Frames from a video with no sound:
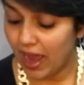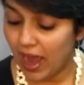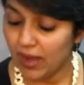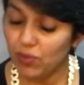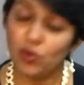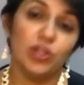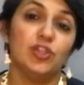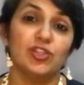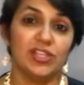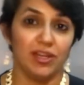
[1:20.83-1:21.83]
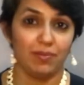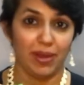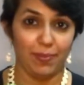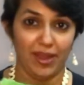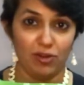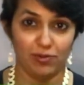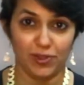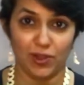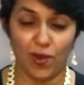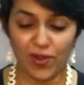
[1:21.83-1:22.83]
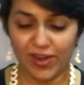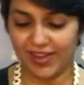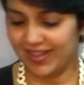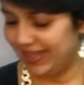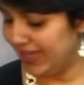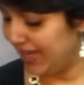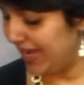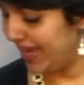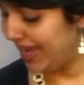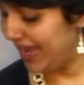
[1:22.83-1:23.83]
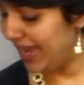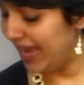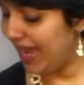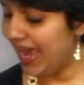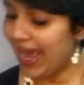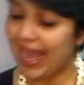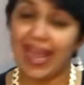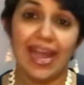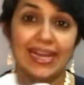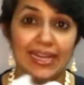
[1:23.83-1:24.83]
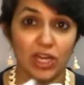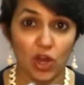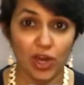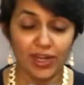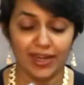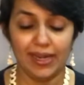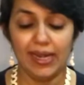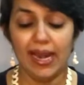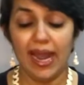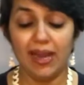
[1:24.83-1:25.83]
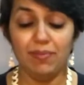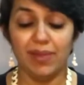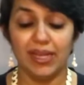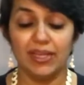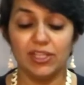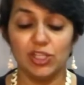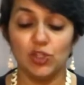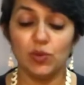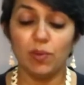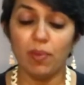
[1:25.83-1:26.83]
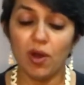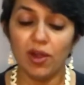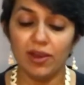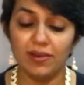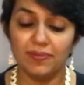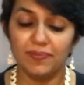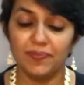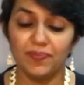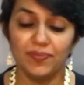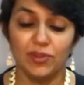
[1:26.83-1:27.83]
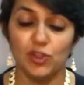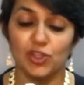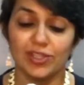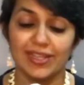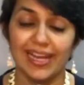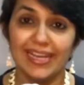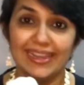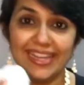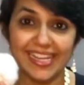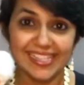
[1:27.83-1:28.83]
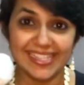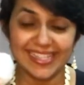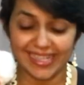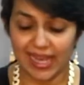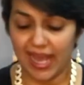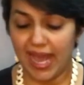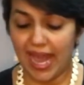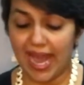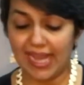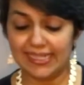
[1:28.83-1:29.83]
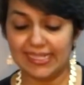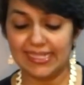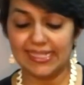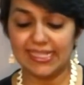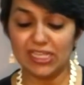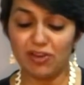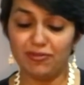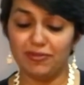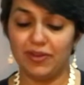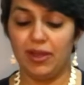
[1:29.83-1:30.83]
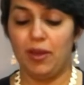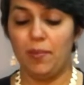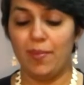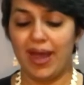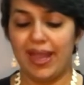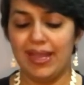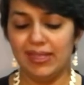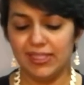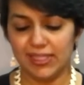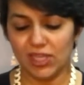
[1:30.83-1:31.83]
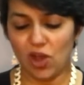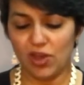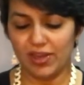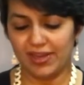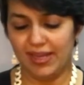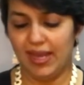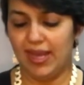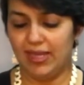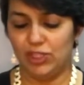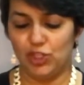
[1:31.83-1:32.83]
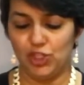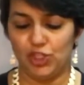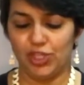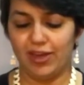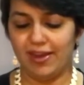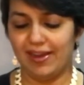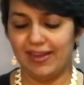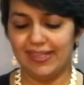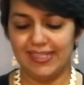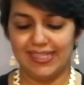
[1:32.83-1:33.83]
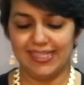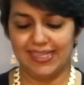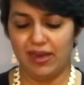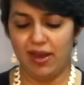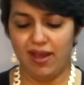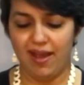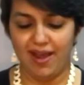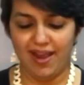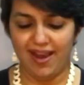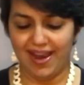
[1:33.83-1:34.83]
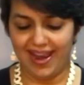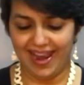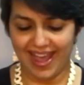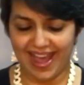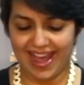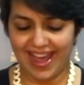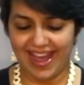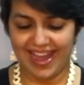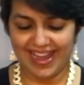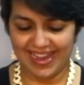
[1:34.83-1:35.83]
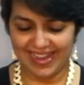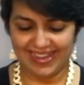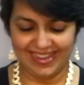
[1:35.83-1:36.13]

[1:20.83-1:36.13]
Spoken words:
I'm going to take my pair of sock and cotton and make it into a ball, just like this, and stuff my sock, just like